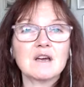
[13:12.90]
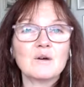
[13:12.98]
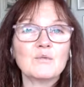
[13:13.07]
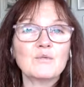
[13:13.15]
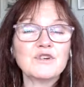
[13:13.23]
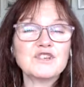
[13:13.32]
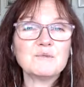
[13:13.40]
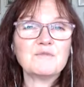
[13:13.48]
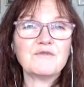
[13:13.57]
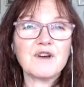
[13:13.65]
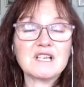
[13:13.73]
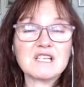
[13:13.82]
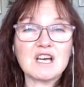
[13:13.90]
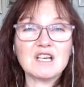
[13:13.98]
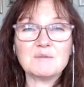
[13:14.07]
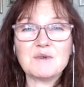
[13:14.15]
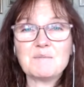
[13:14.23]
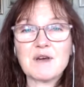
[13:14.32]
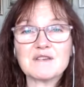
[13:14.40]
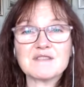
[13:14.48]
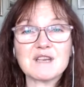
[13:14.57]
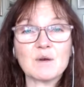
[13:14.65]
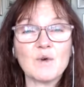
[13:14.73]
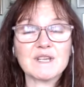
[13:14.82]
Would you prefer to only be
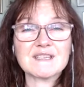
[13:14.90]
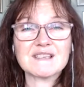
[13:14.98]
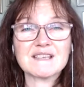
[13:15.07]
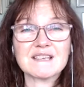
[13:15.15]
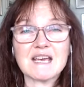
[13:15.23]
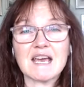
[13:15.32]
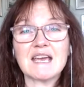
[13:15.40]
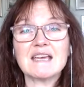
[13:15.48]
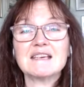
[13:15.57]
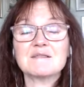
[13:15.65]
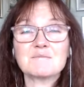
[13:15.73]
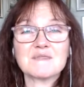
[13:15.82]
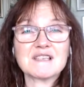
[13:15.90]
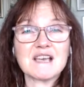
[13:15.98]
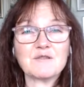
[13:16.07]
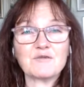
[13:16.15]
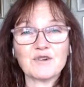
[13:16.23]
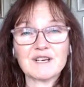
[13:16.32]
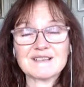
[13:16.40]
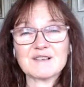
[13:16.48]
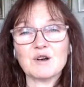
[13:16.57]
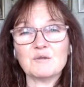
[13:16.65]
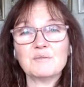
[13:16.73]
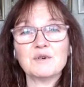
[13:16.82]
posting once a day, say, for
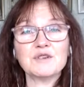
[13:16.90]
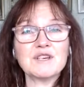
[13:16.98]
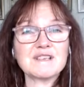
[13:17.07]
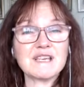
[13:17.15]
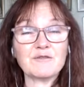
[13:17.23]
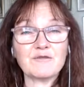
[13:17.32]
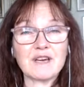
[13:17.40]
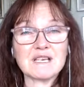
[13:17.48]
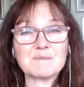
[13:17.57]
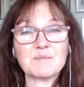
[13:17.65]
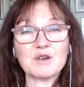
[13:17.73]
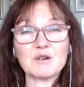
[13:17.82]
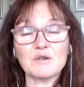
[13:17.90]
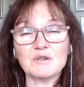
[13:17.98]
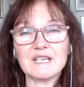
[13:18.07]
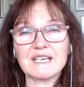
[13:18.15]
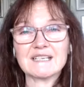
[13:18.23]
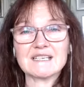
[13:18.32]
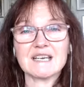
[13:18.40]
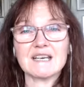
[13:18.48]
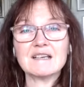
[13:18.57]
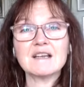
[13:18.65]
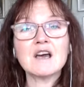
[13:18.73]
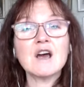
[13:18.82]
example, using Facebook or
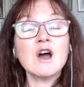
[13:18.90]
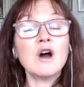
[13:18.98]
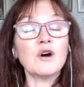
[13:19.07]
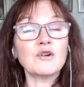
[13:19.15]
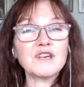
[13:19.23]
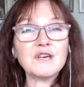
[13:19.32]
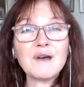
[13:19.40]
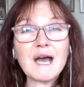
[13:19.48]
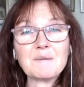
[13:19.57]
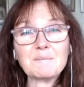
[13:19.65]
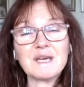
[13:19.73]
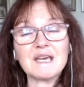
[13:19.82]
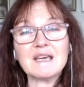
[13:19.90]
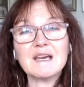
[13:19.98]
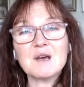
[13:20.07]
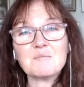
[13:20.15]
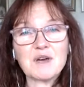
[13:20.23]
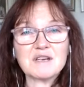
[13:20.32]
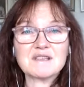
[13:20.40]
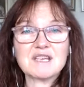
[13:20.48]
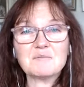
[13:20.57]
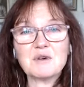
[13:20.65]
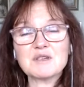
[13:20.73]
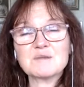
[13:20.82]
LinkedIn? Or are you happy posting
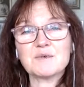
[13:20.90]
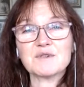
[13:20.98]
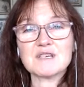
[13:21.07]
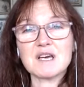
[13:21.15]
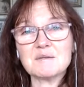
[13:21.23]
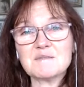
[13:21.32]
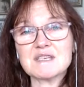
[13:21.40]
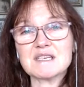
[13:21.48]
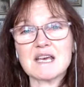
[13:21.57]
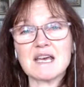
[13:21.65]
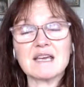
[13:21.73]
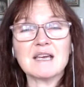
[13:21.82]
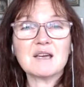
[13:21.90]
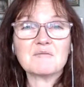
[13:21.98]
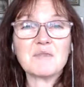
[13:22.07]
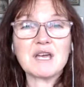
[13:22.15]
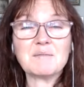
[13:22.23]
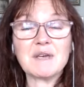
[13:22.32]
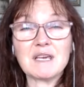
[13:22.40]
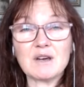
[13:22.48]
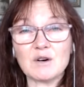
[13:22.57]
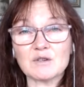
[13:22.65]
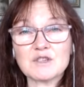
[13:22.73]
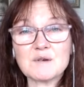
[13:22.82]
multiple times a day, maybe
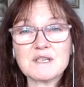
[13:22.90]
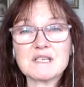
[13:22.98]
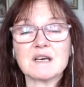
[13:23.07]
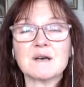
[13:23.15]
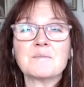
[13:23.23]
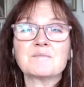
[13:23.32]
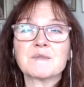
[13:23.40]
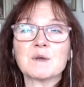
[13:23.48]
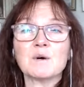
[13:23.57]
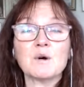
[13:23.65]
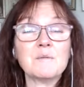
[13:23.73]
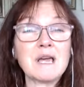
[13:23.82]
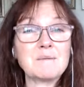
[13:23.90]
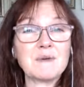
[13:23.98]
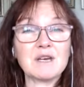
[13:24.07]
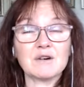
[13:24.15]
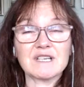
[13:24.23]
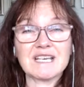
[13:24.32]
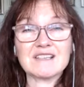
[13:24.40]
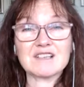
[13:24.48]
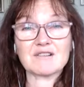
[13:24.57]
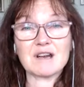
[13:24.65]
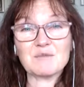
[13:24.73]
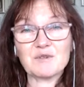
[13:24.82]
on Twitter or maybe on
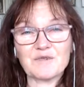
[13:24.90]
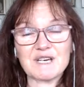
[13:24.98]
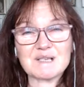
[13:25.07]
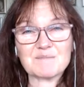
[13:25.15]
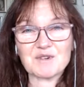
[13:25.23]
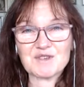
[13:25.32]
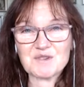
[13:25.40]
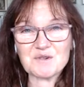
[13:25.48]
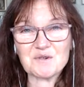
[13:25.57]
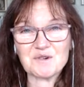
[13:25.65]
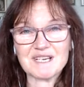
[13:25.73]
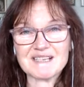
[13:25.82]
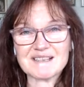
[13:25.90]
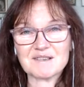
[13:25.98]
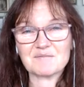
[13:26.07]
Instagram or Facebook stories?